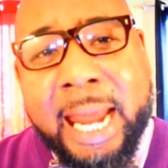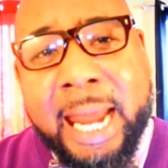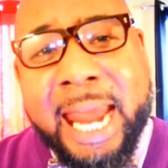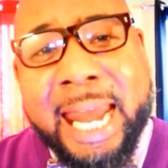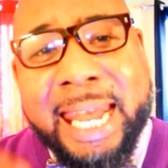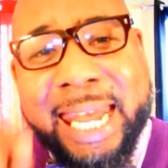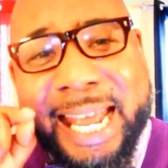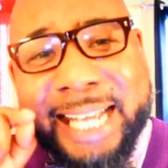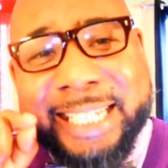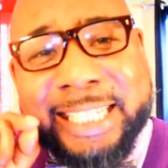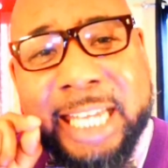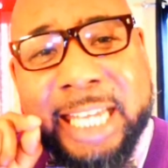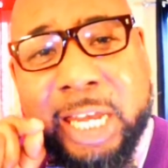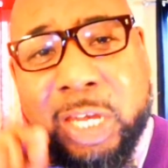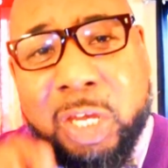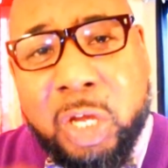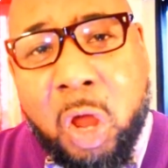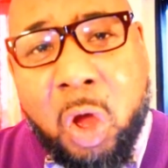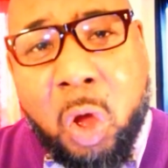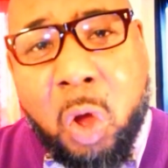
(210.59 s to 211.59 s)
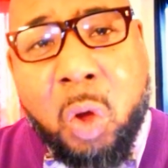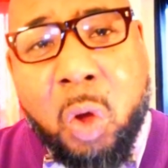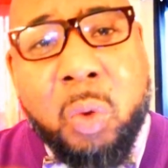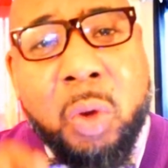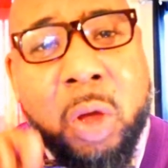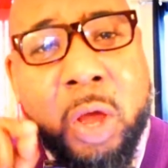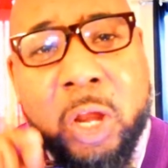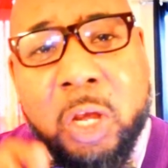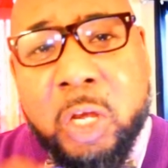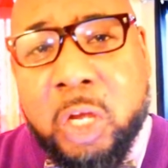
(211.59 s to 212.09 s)
And they said,
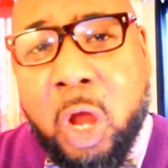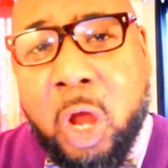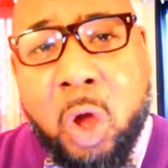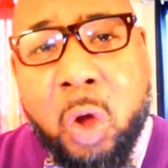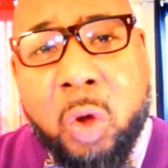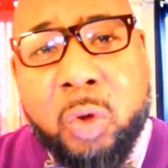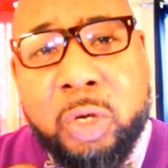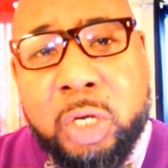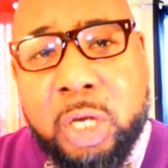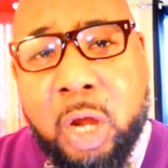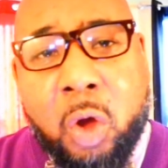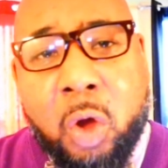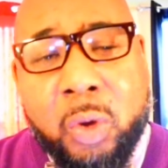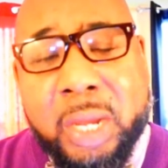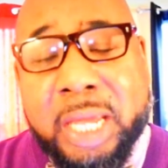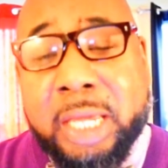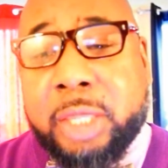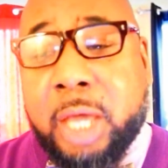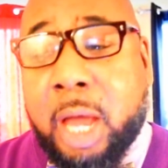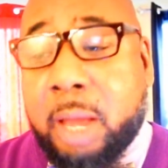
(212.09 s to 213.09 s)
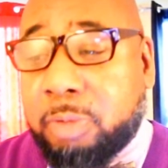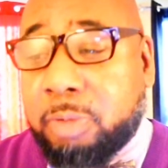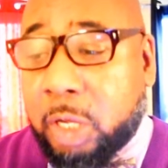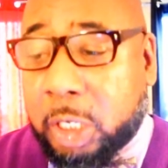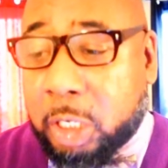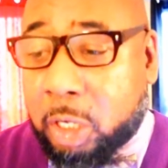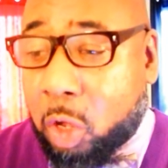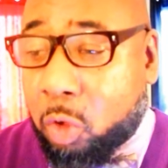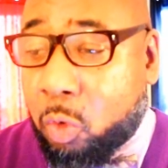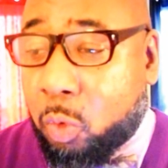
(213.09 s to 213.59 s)
no. No, no. Either I'm
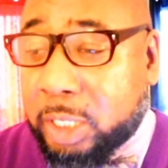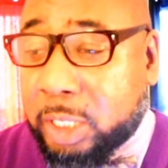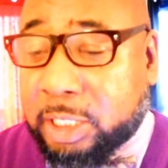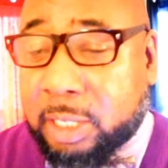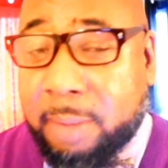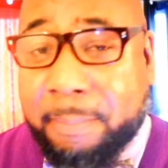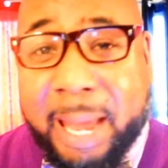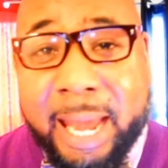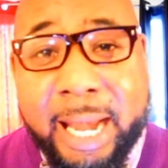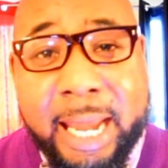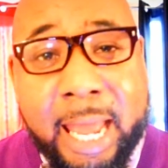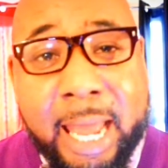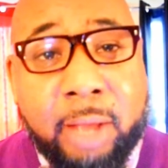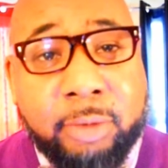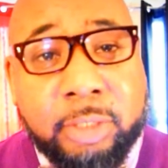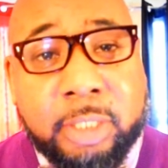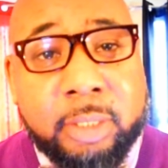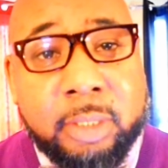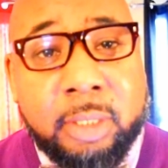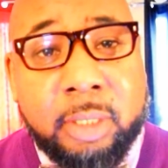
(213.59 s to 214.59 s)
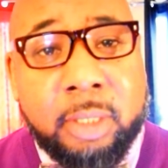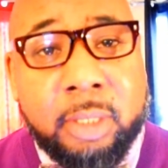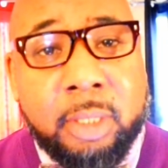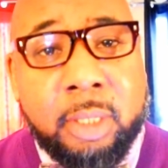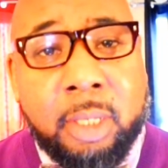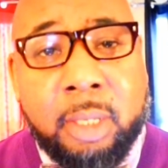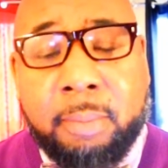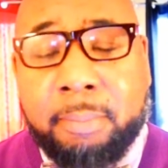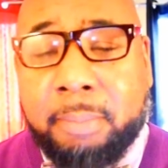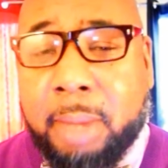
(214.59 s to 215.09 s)
going to go with somebody else,
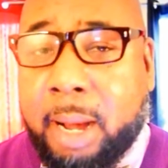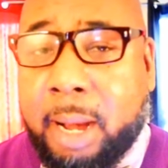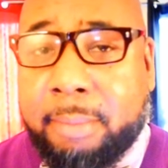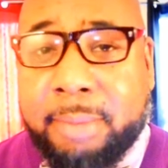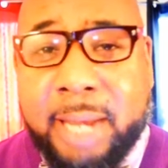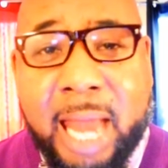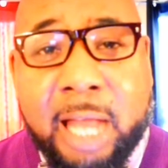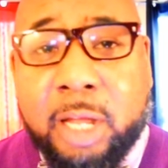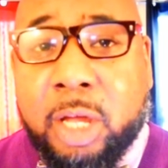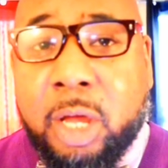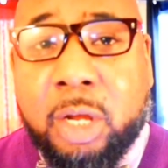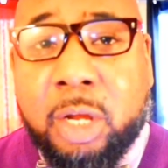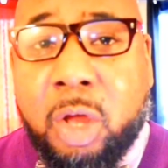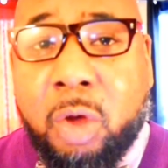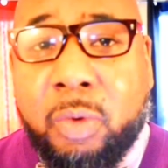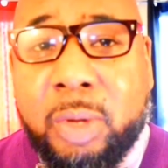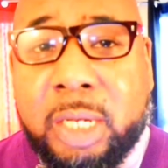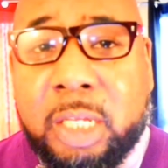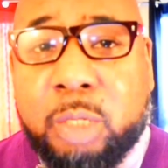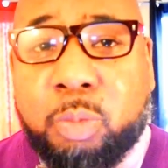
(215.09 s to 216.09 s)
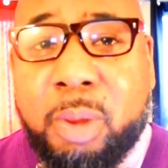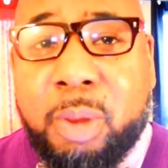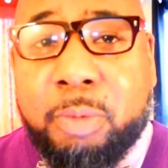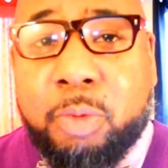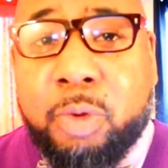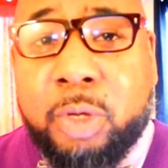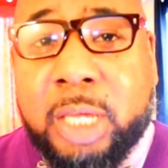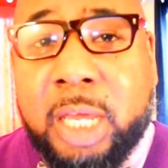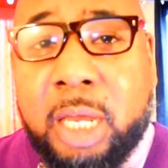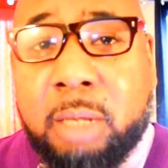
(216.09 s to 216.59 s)
but I'm not going to go with these
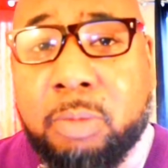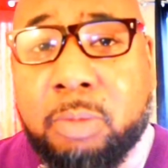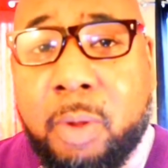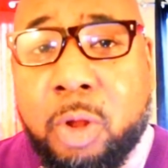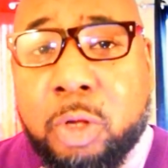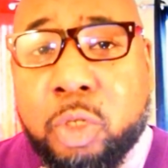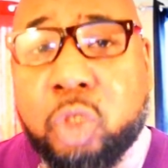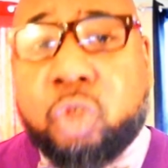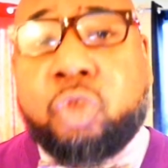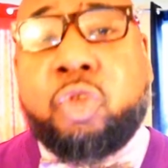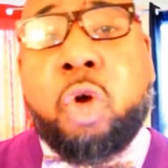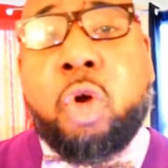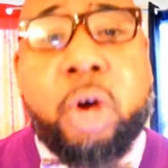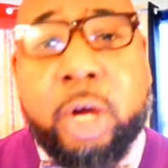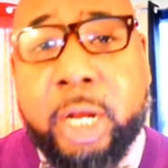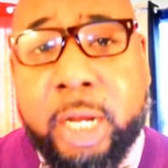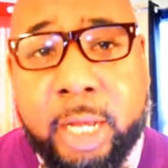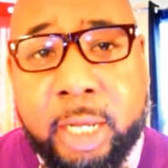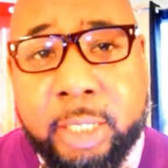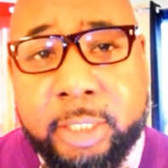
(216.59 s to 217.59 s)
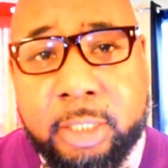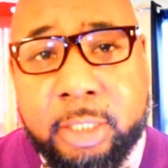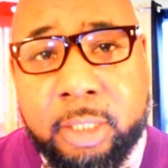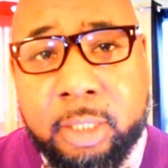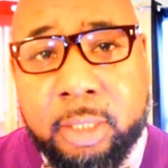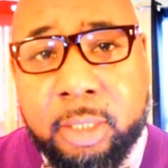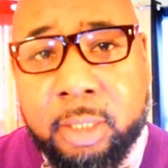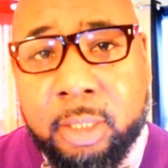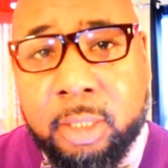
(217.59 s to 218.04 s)
people who keep screwing us